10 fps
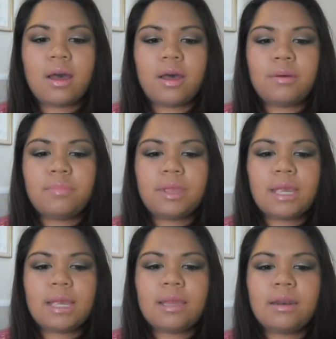in
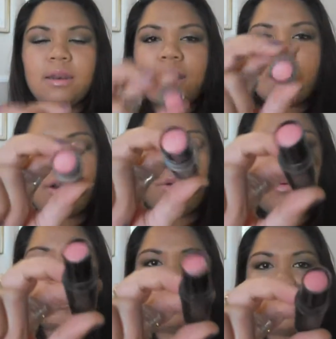
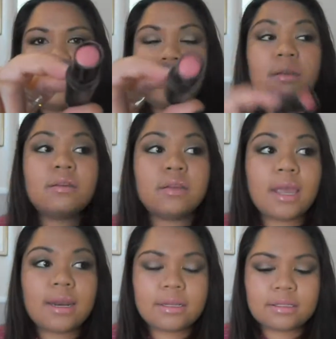901B,
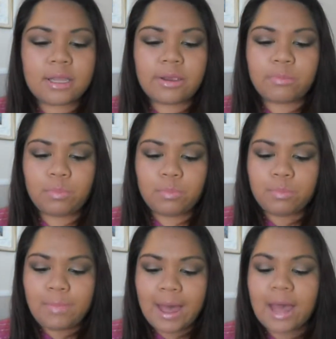and it's like
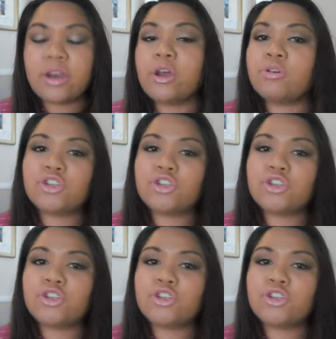matte, no